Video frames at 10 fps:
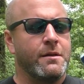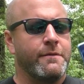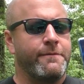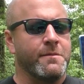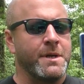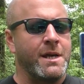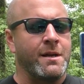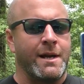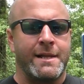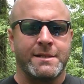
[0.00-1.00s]
filming
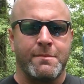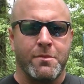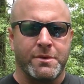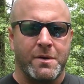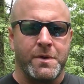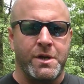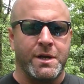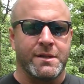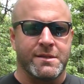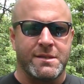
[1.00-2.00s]
in landscape mode. That way you
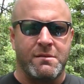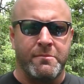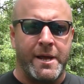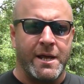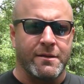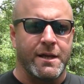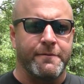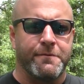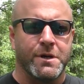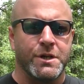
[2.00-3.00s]
get the
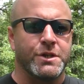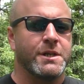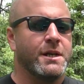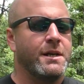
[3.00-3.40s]
cinematic-like footage